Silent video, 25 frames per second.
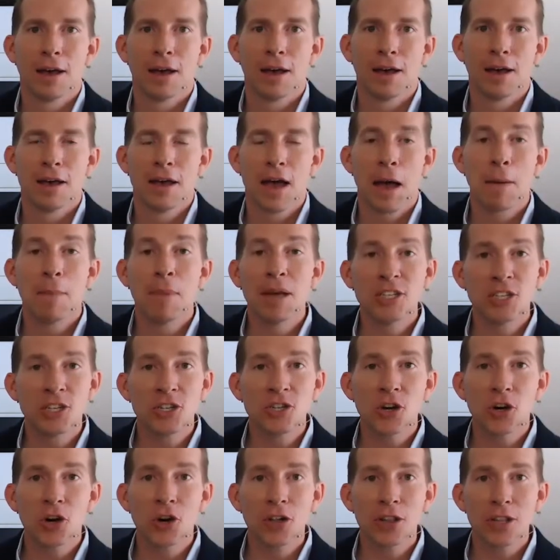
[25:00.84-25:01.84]
I mentioned
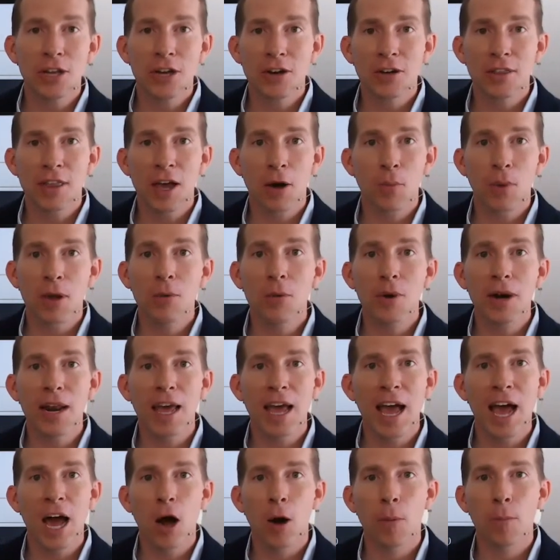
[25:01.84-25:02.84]
earlier that we want to
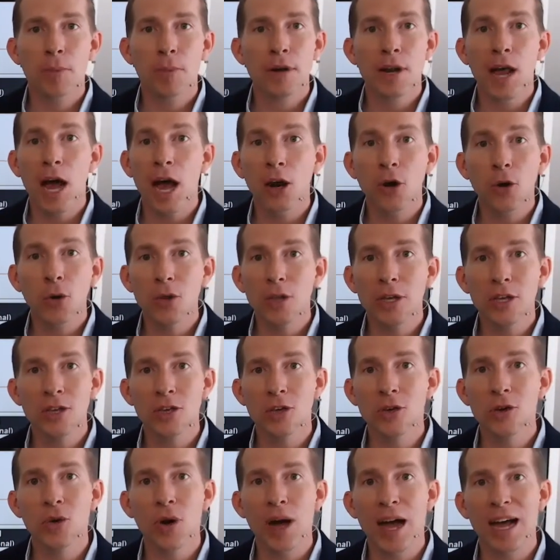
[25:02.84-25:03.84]
help not only
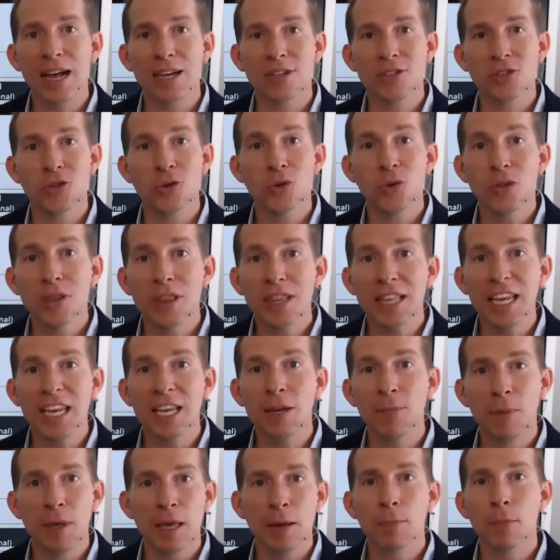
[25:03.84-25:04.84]
you as you lead
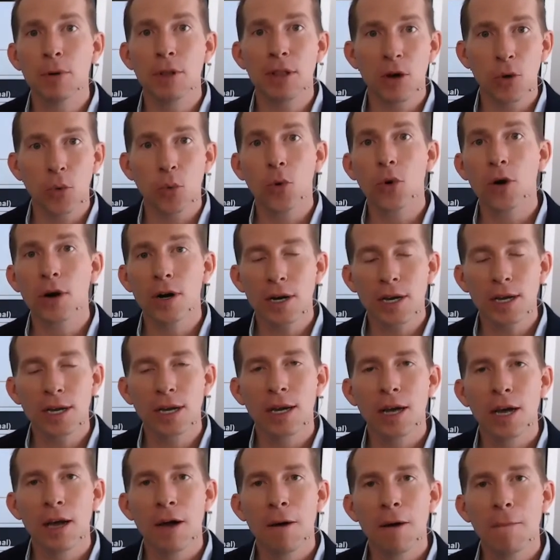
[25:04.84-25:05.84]
people at work,
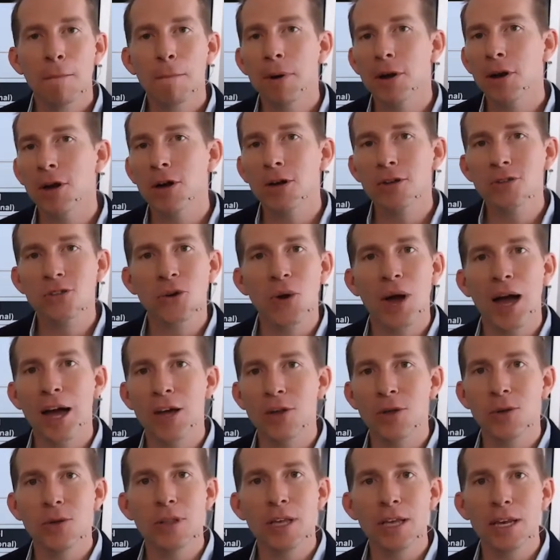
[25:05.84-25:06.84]
but also how
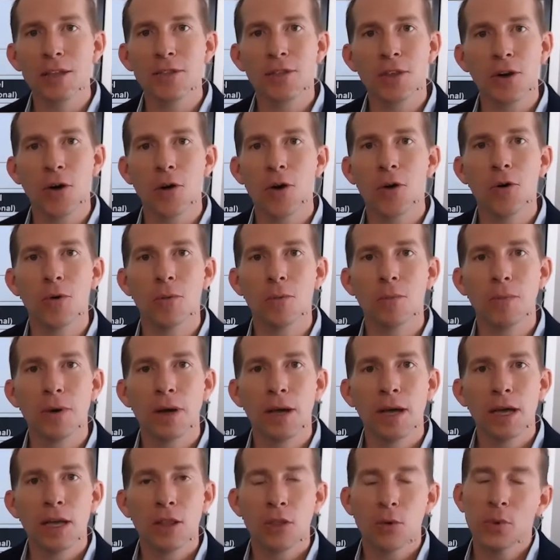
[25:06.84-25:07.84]
you lead at the home.
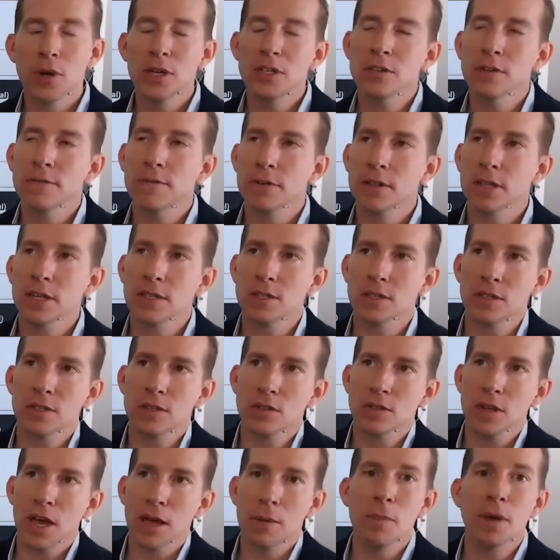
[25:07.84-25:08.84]
The reason for this is
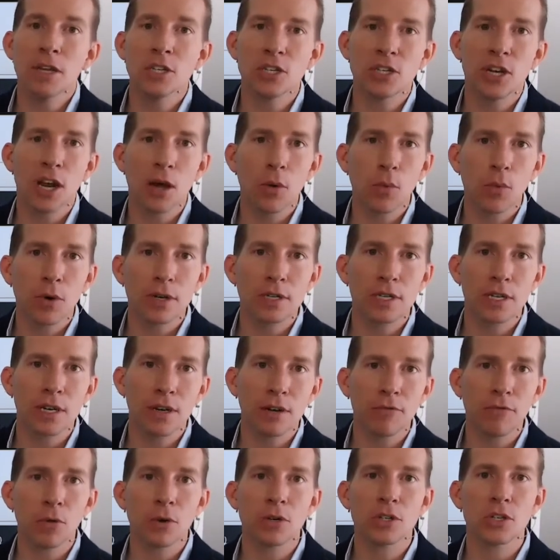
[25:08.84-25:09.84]
I mentioned I worked in a
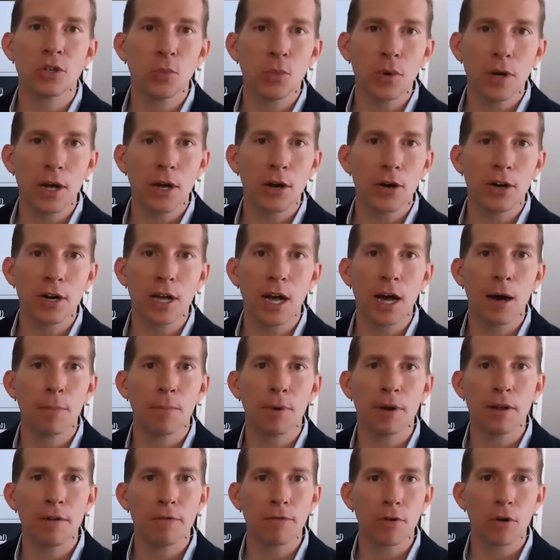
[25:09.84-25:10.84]
Fortune 100
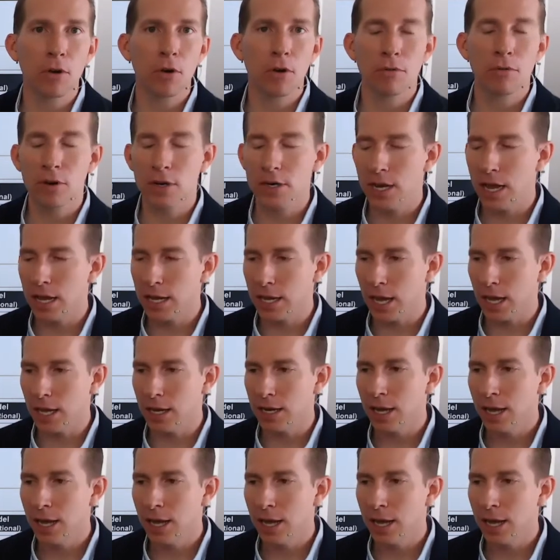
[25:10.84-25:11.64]
company for over a decade.